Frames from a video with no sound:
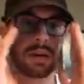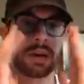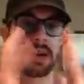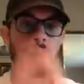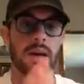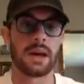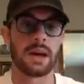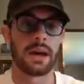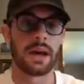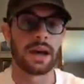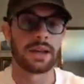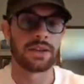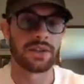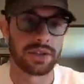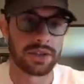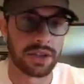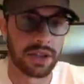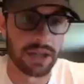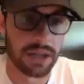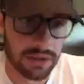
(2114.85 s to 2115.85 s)
I
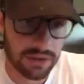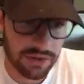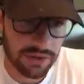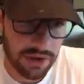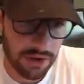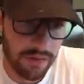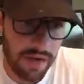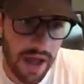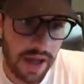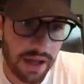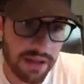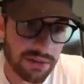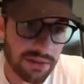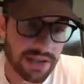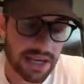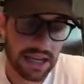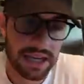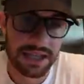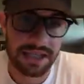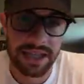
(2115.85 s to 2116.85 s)
just think there's no value in
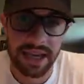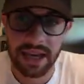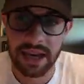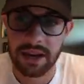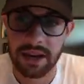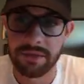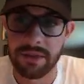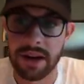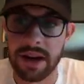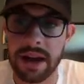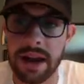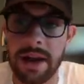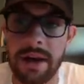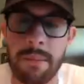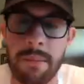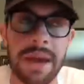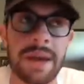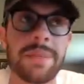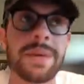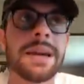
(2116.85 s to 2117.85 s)
taking his handcuff right now.
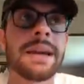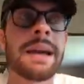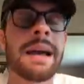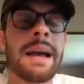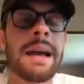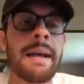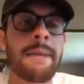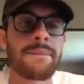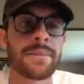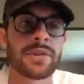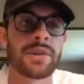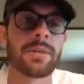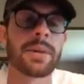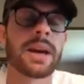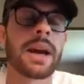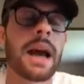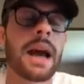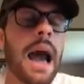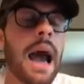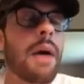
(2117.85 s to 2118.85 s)
Maybe something
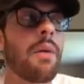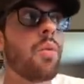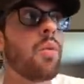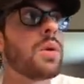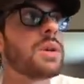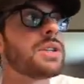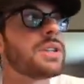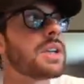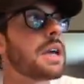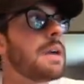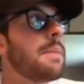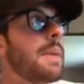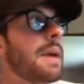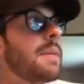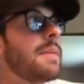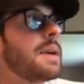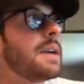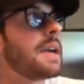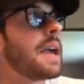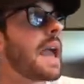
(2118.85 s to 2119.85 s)
I would say
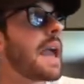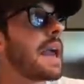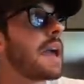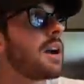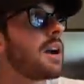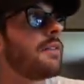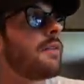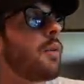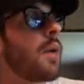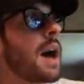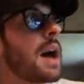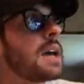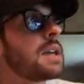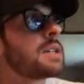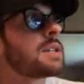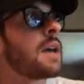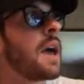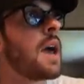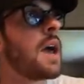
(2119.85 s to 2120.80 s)
maybe handcuff-wise,